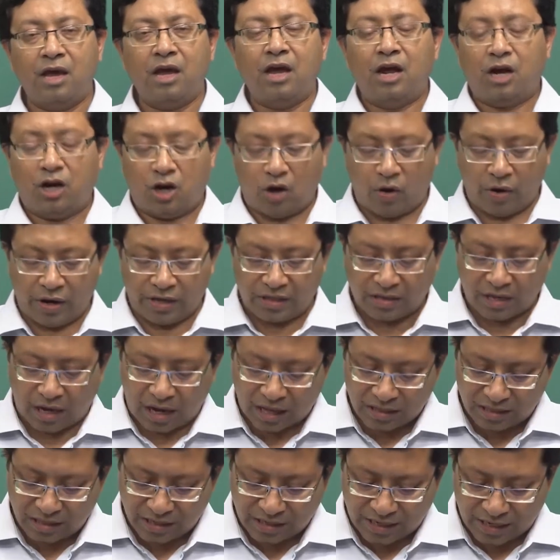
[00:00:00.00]
Now, in the
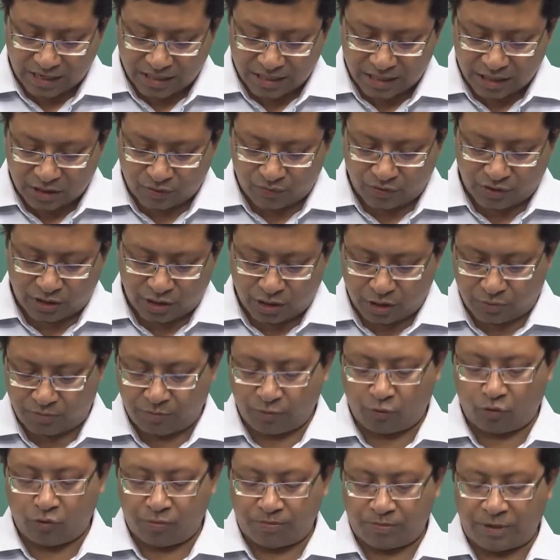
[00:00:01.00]
other cases which is
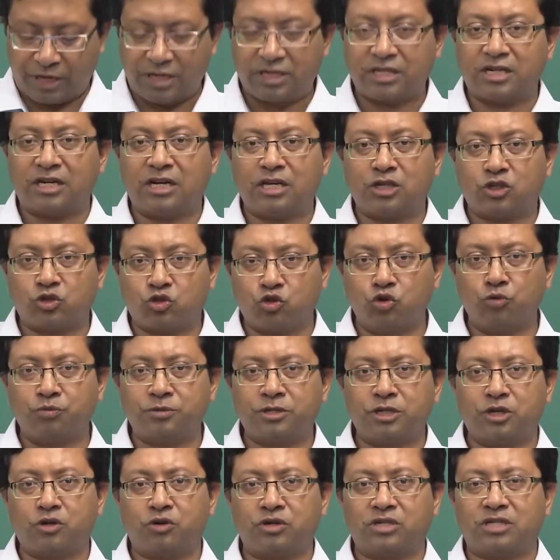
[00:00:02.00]
more mentioned as group
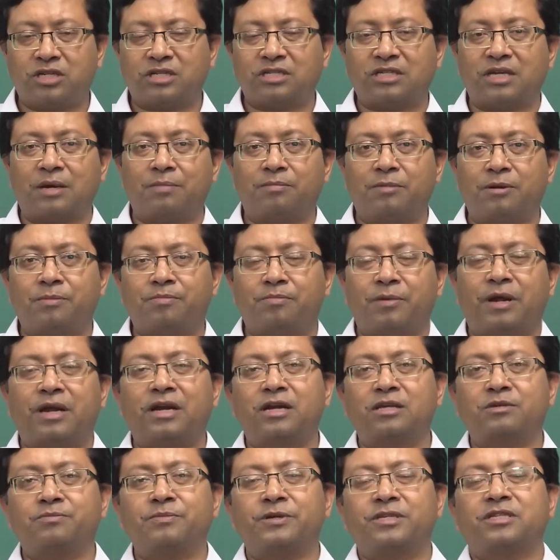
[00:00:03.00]
sequential sampling plan
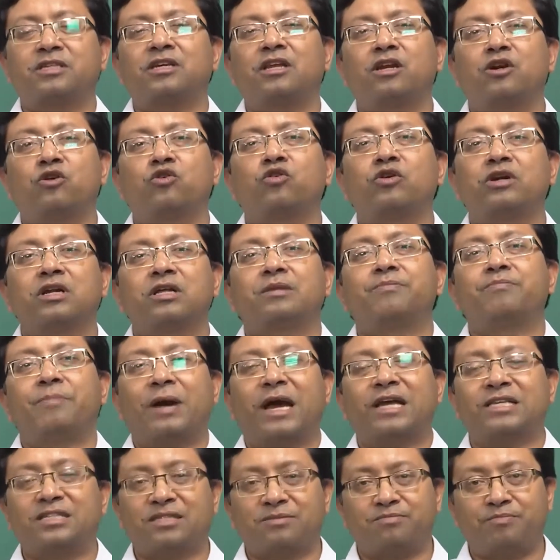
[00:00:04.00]
is basically known as
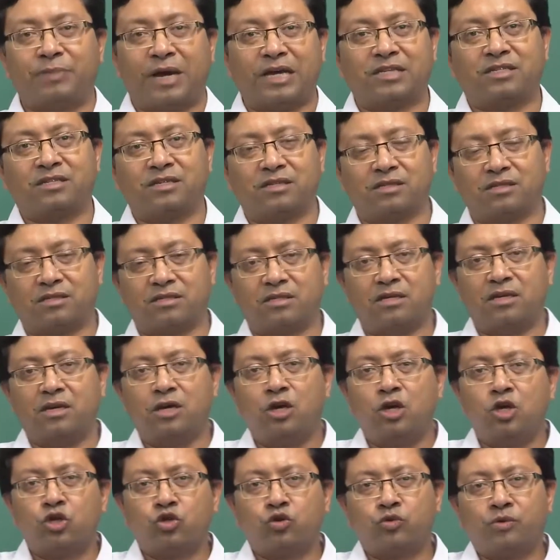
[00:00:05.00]
batches.
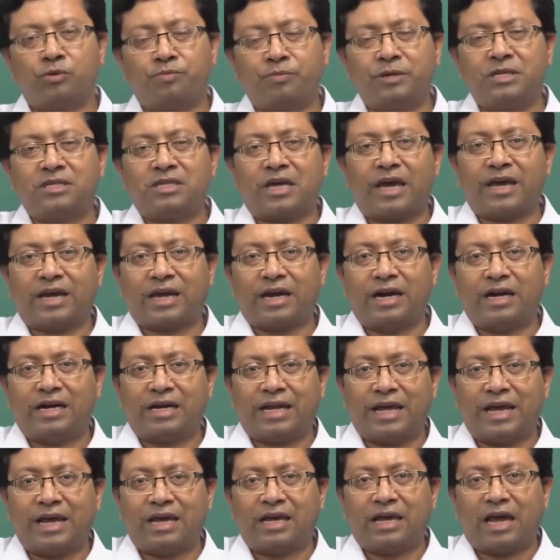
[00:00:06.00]
So, it means I can
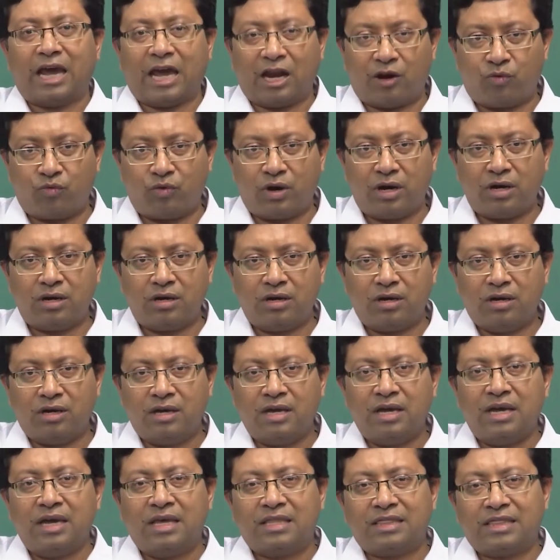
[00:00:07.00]
take N1,
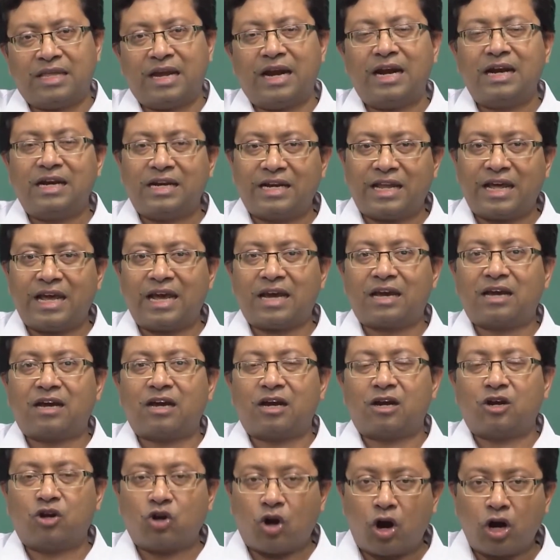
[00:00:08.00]
then take
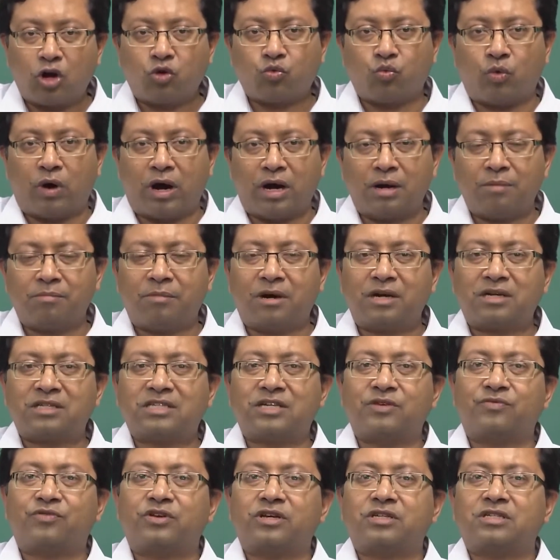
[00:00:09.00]
not 1, but
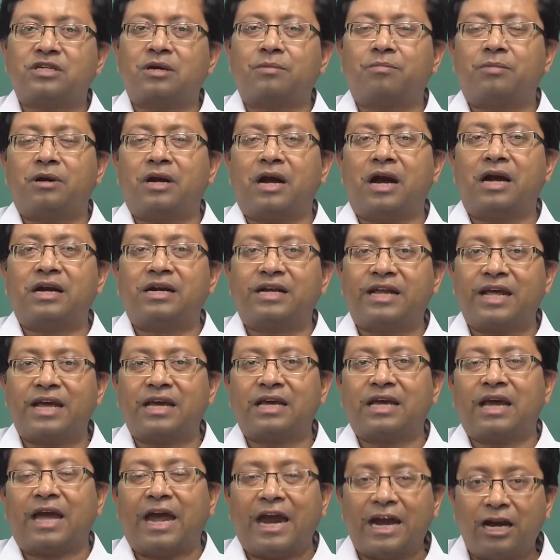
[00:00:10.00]
say for example, I
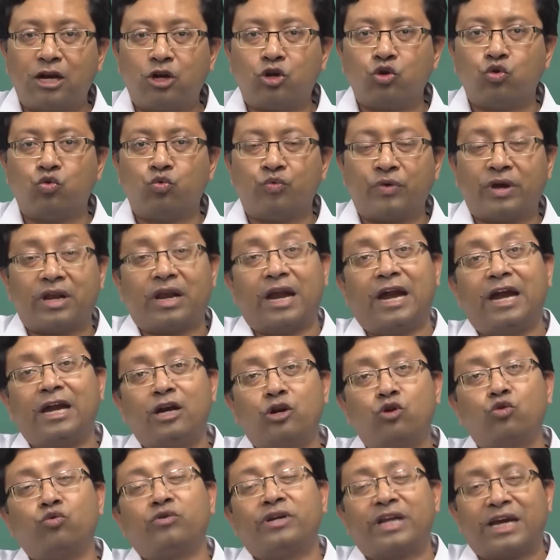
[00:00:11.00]
take N2 where
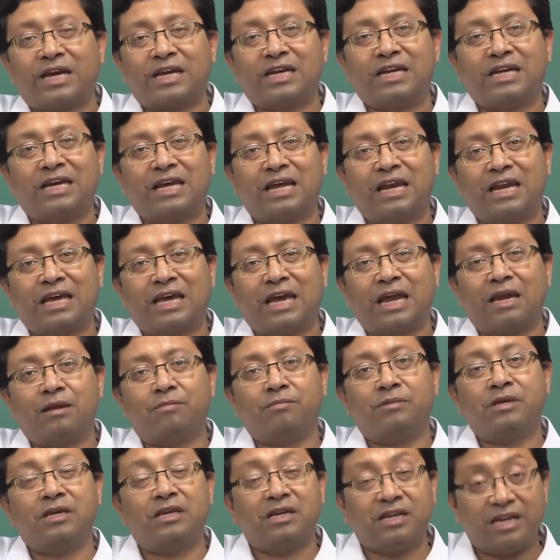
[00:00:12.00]
N2 technically can
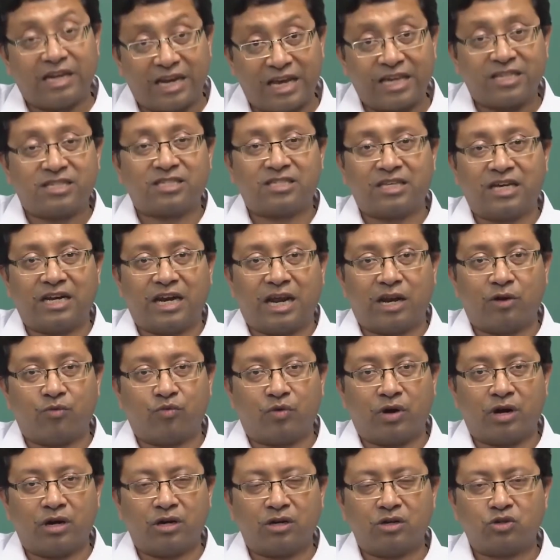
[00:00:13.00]
be less than
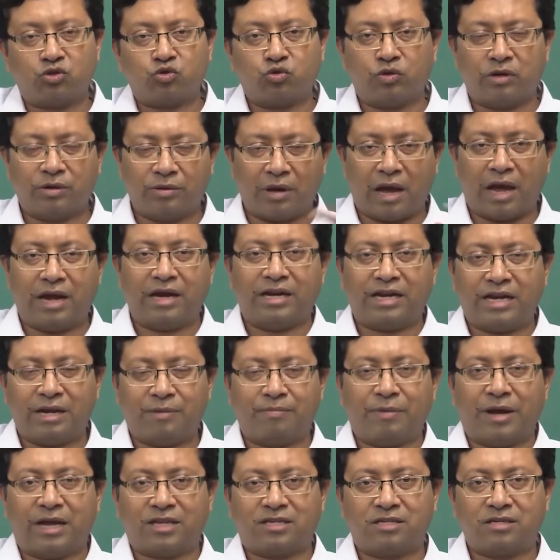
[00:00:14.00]
N1. So, I take
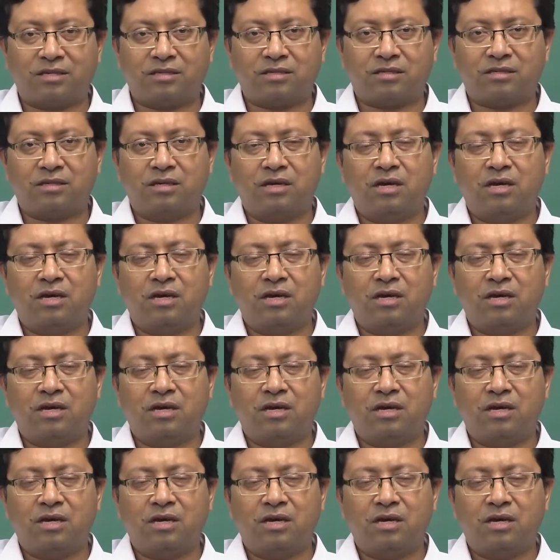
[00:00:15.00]
batches.